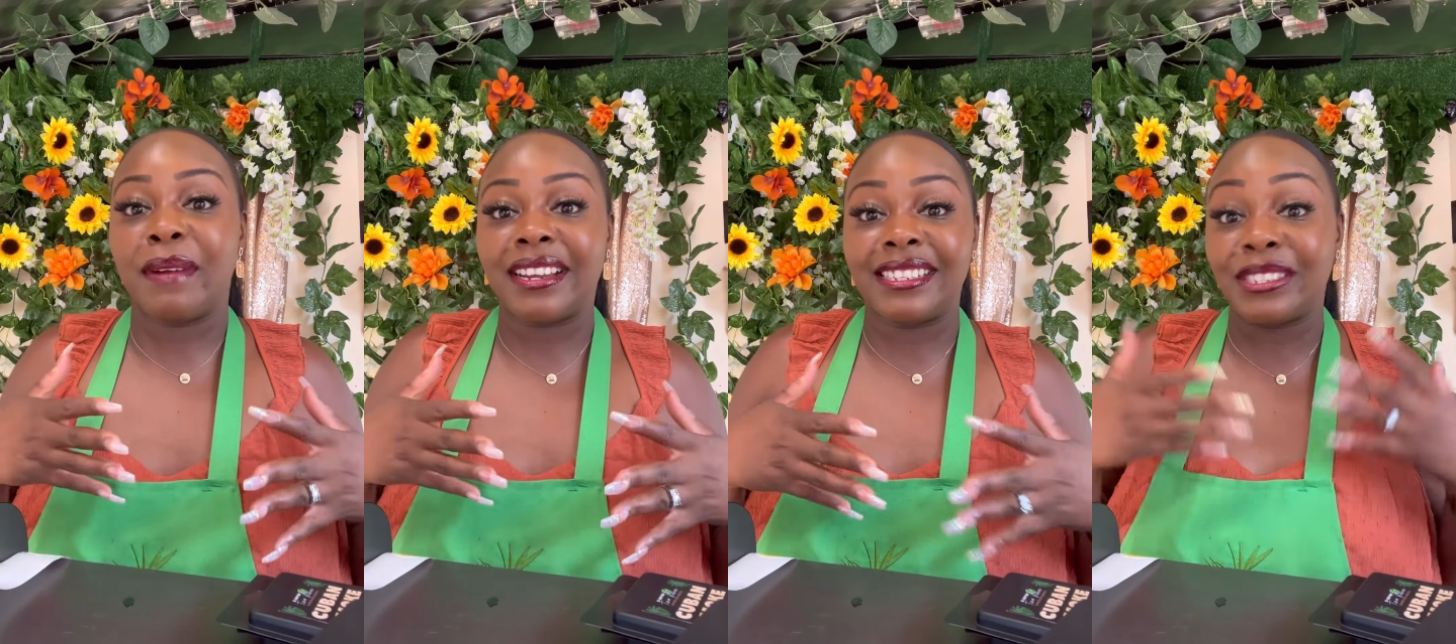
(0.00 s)

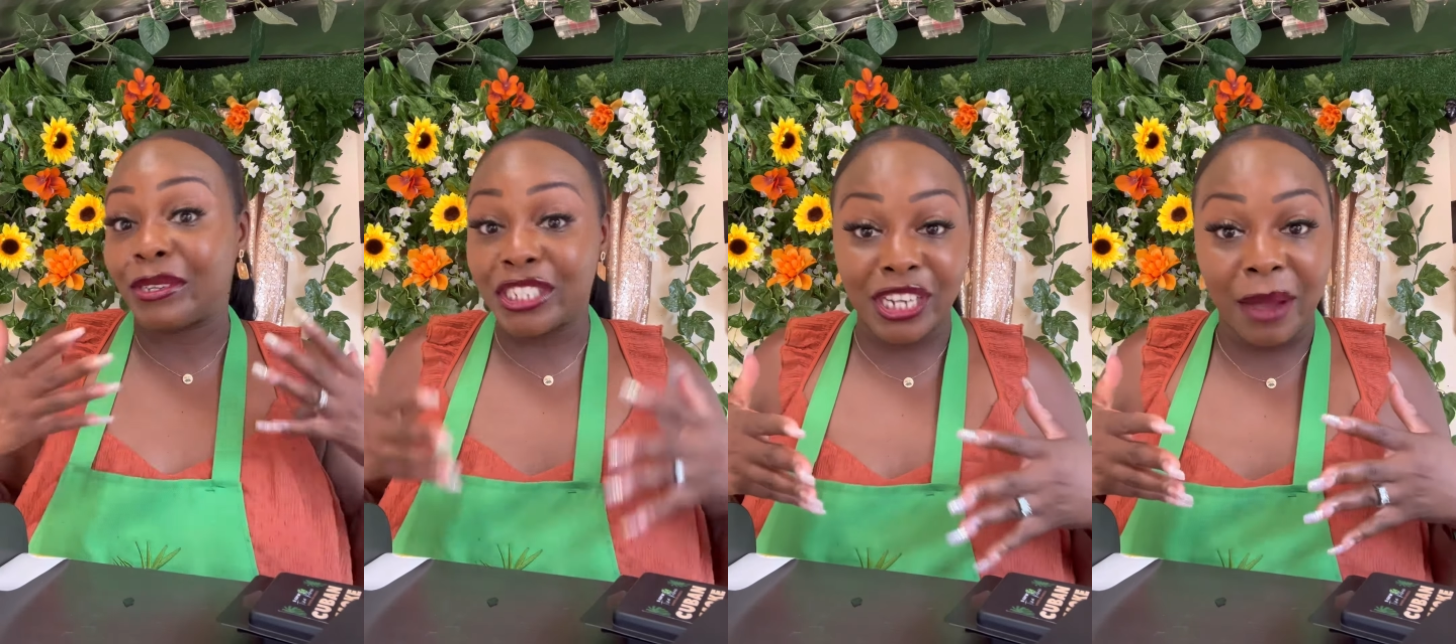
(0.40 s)
markets
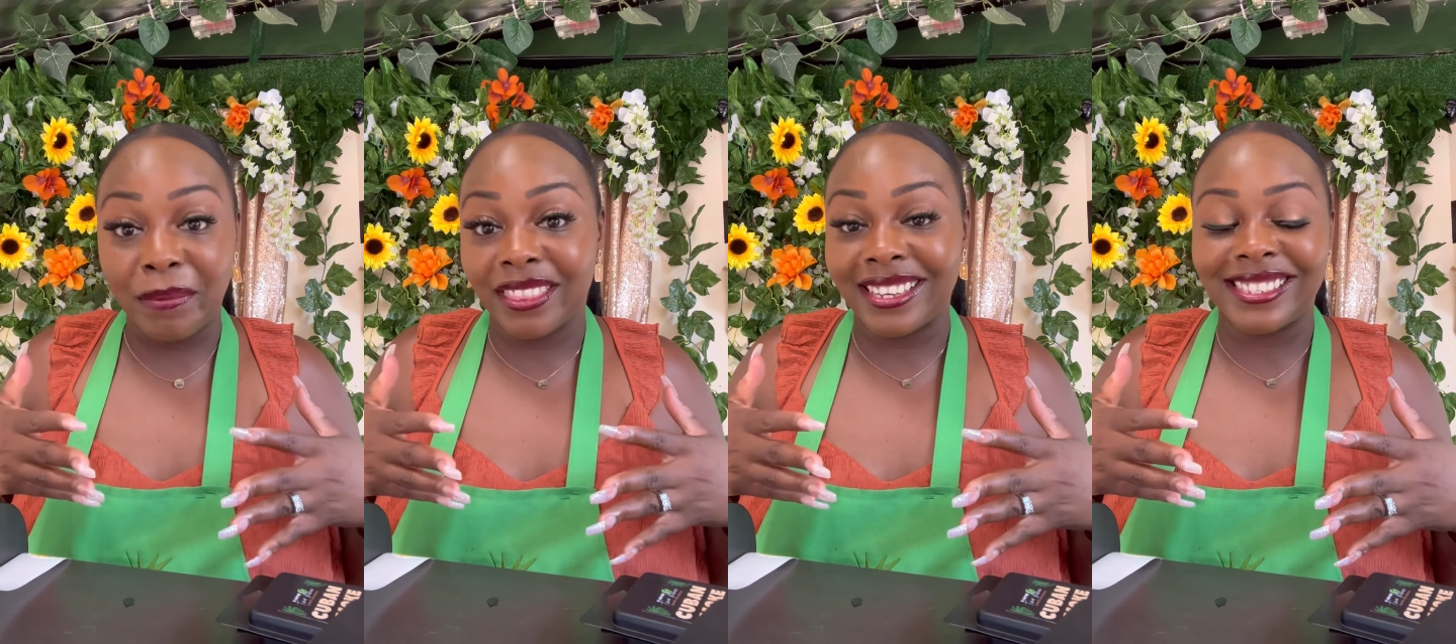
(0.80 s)
or
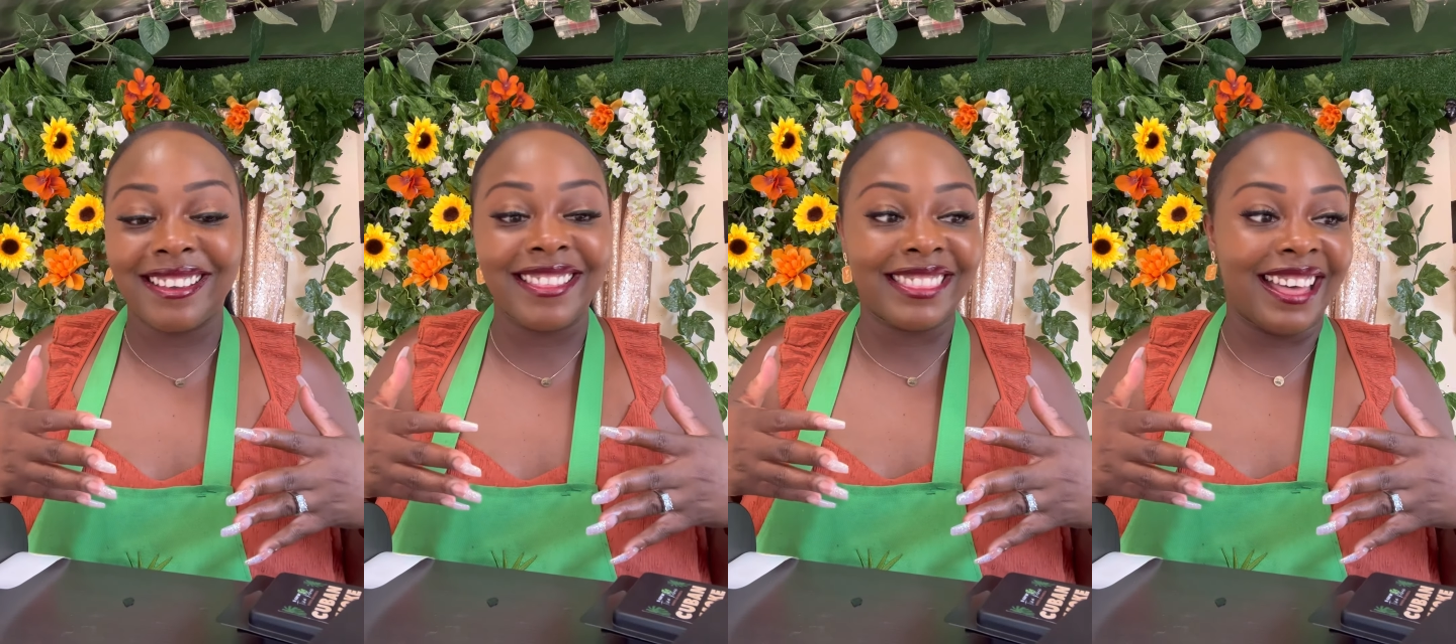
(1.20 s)
shop with us
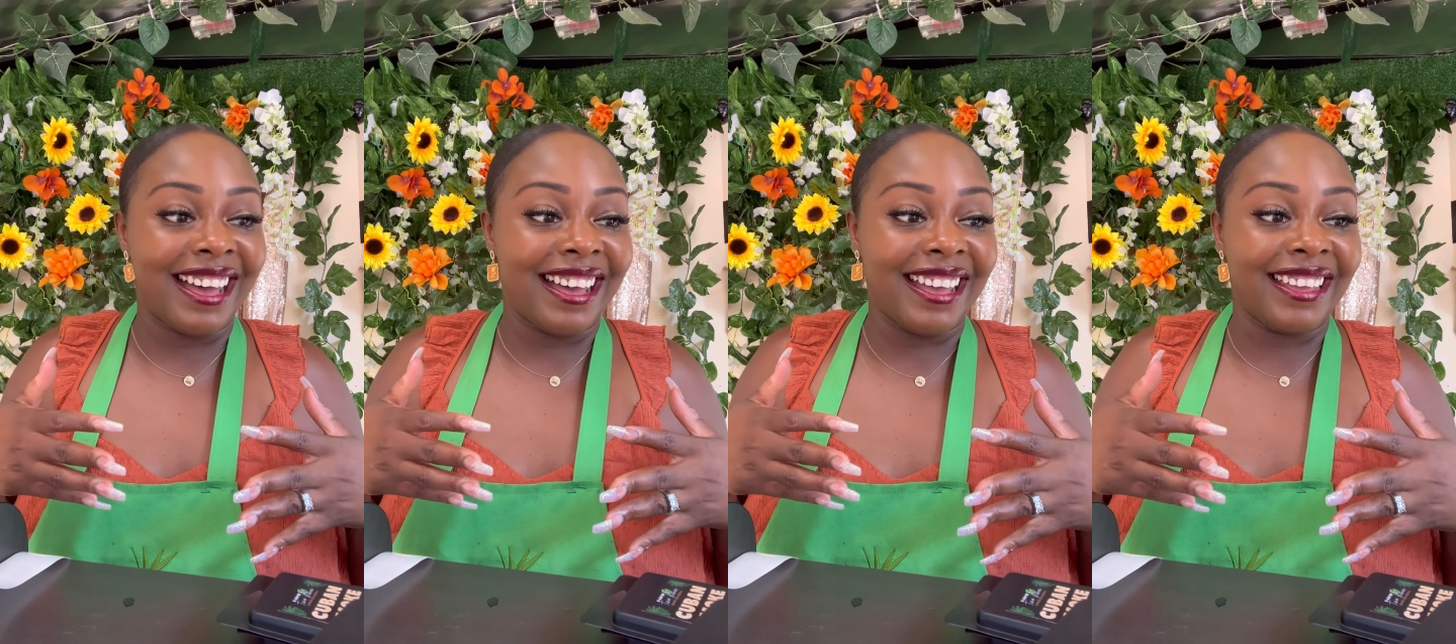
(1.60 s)

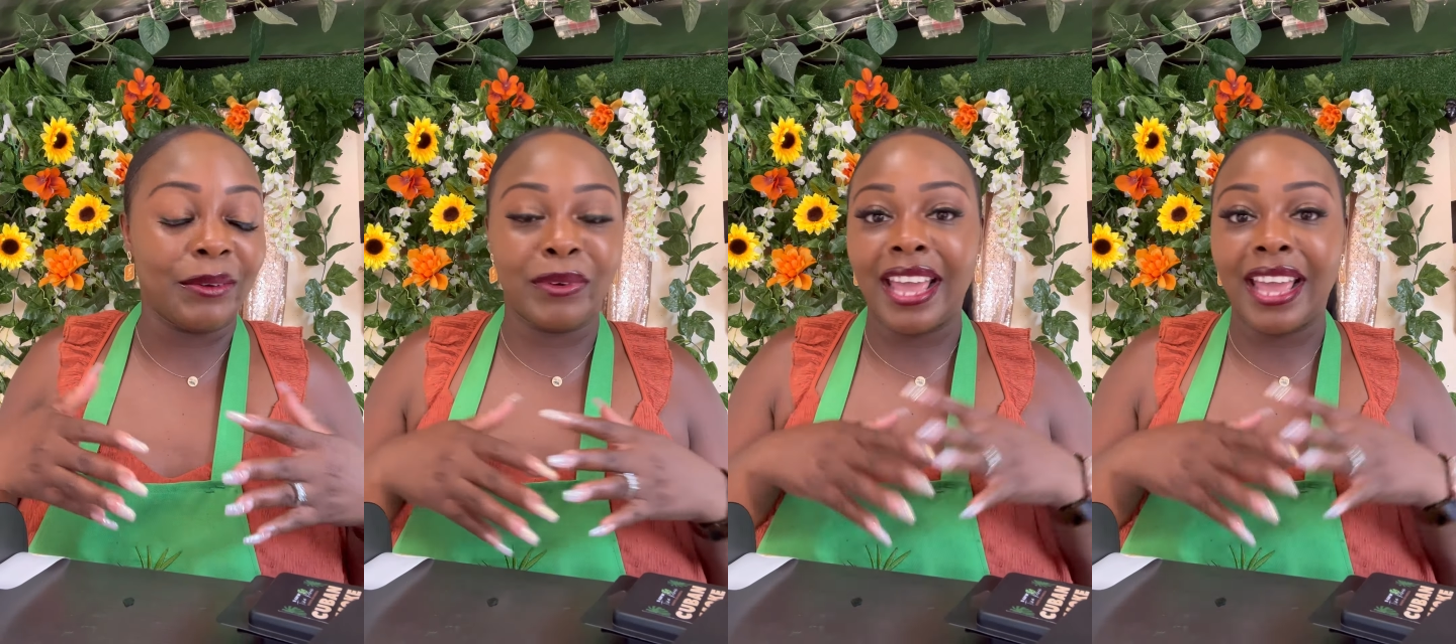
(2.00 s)
online.